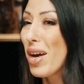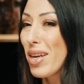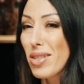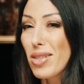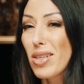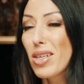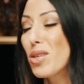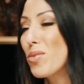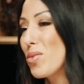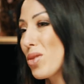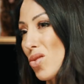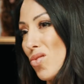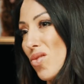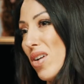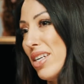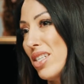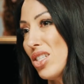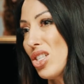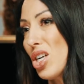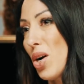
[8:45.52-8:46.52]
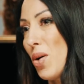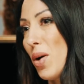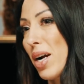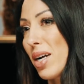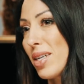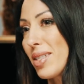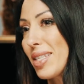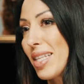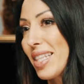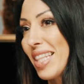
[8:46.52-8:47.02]
that study was great in showing
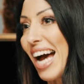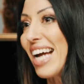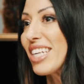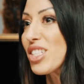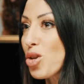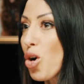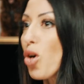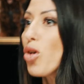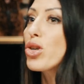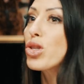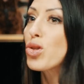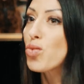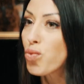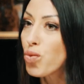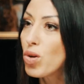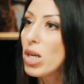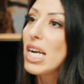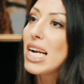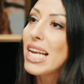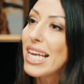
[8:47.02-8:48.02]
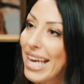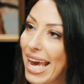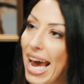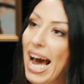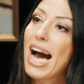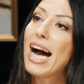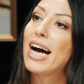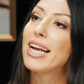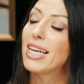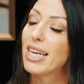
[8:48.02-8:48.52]
us that dogs really
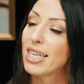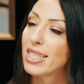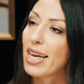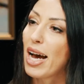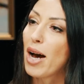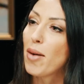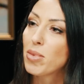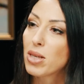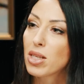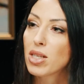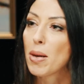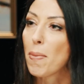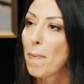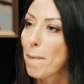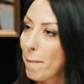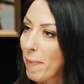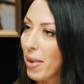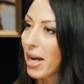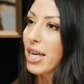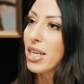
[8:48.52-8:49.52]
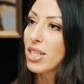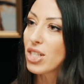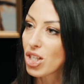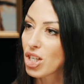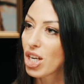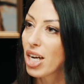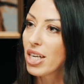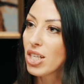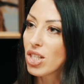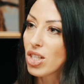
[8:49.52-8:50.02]
can adapt to major
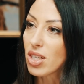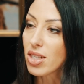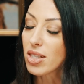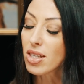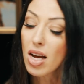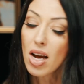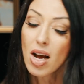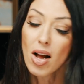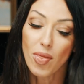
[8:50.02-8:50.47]
changes.